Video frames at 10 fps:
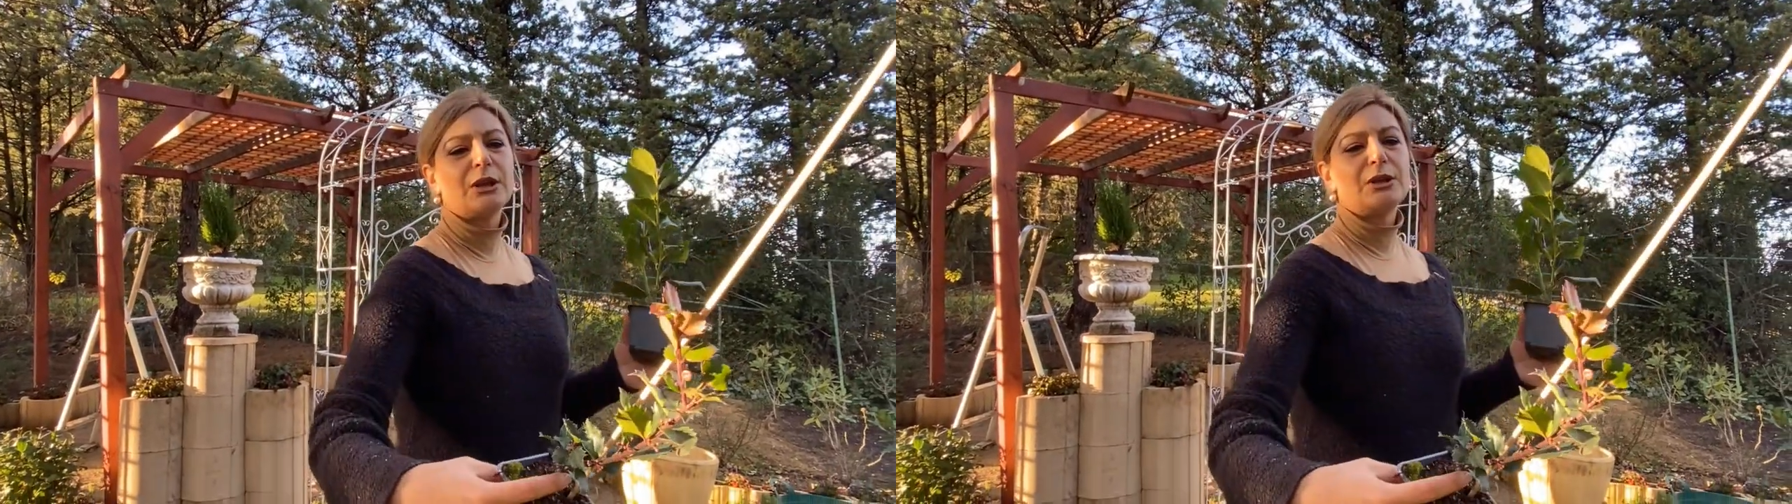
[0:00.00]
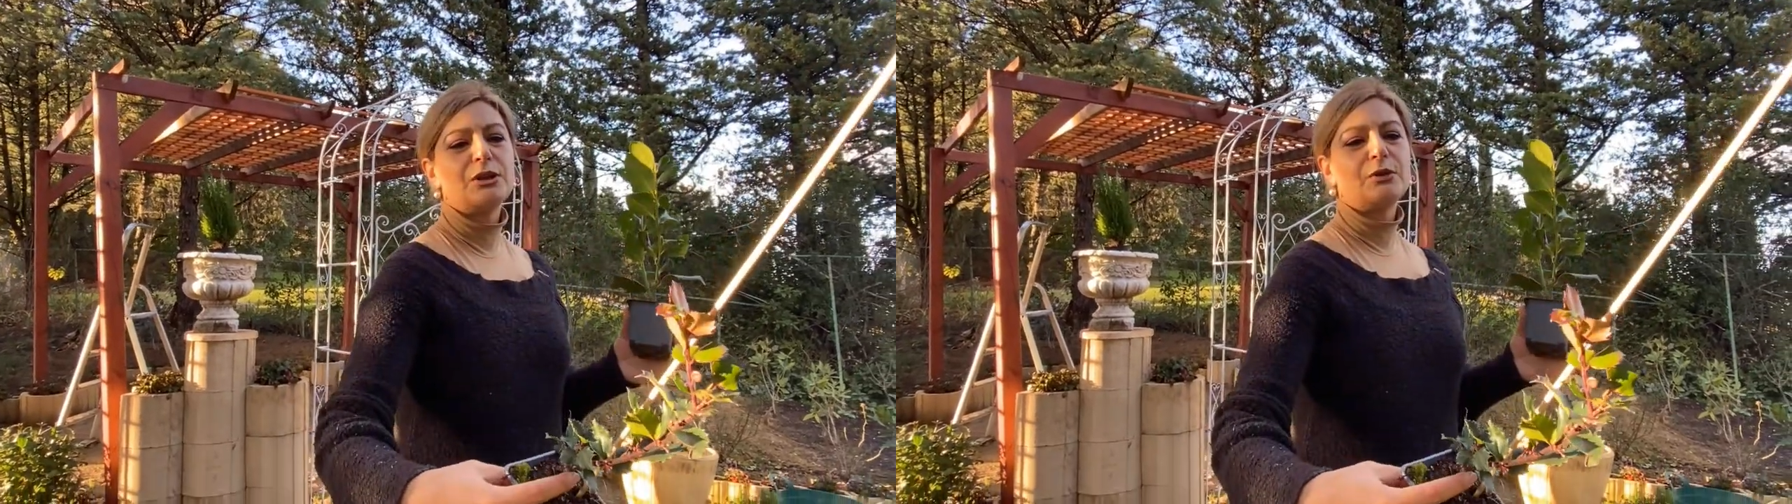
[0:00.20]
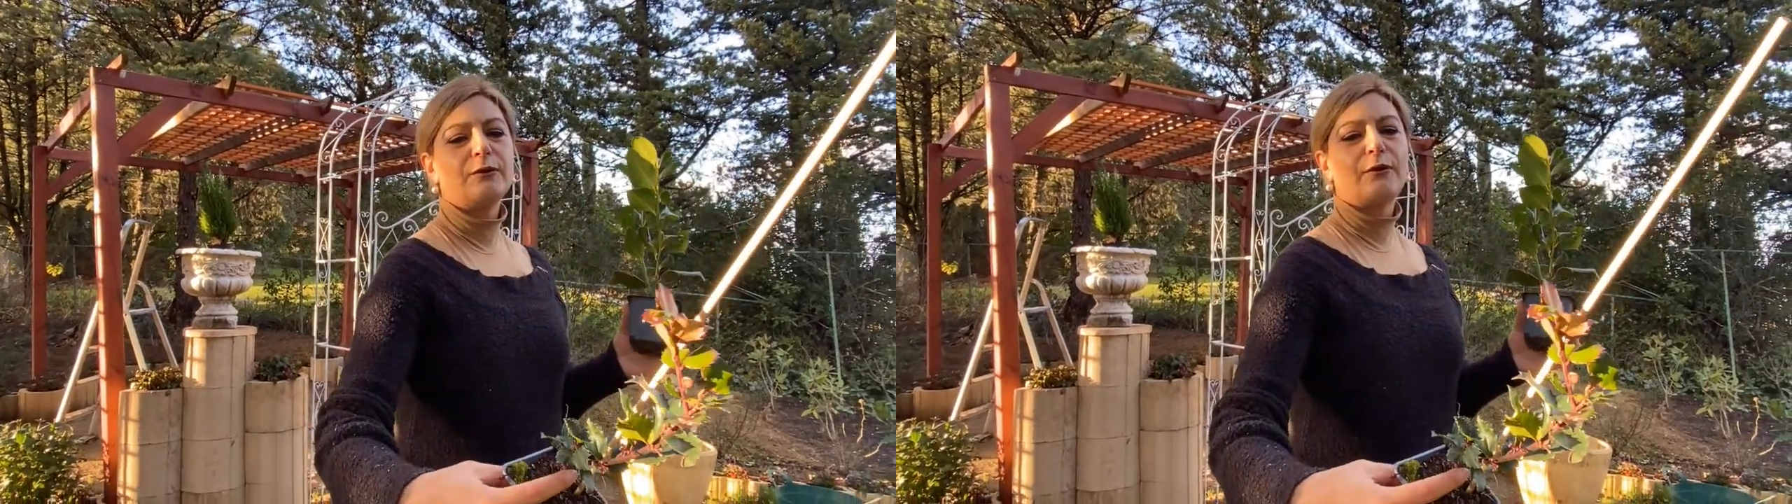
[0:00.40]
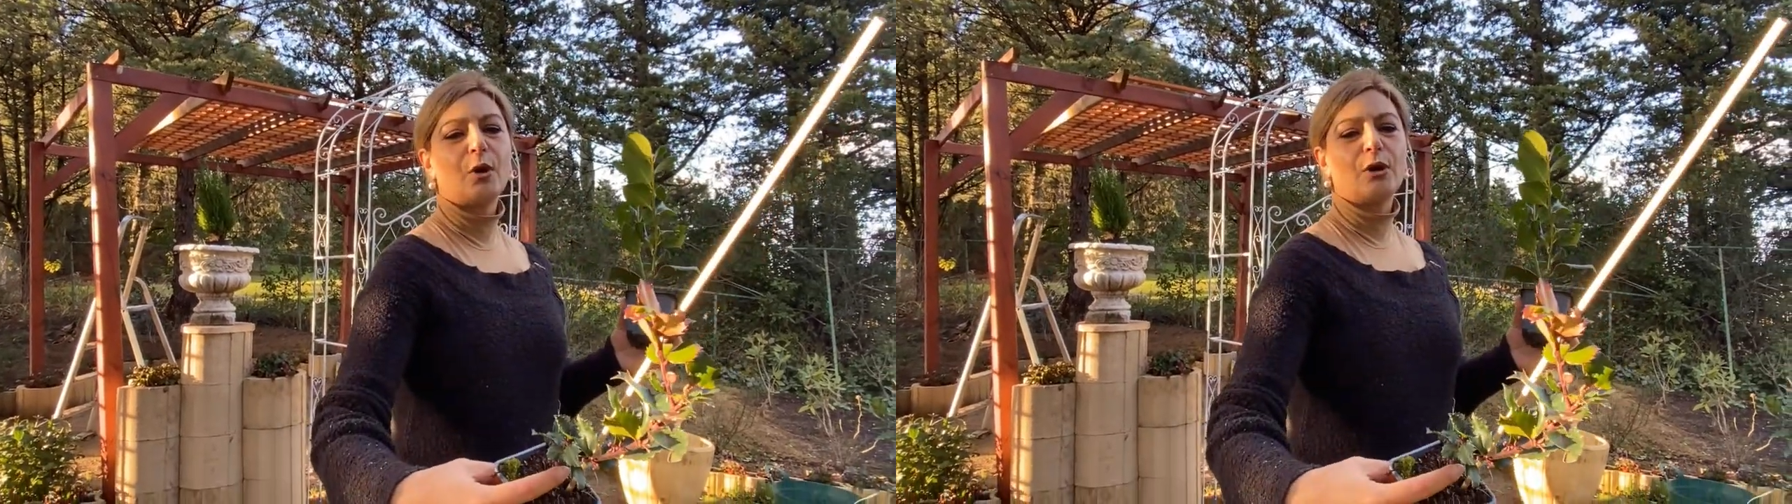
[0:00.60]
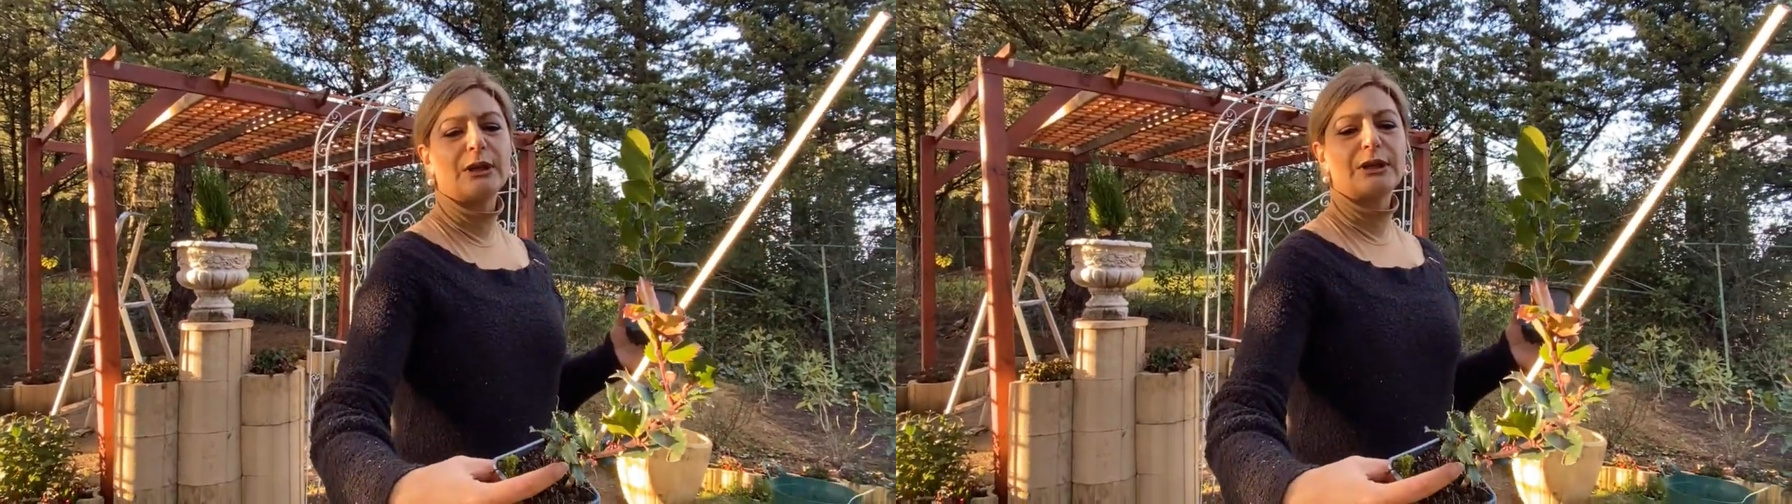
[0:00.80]
new
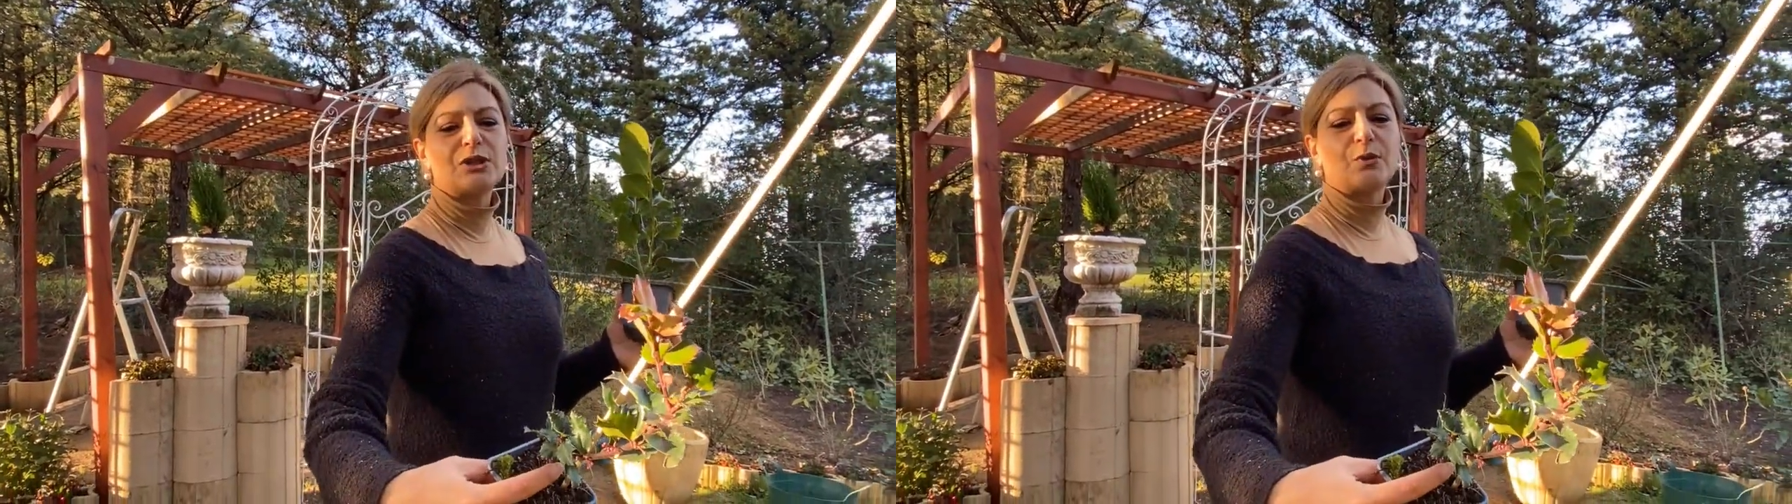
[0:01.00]
foliage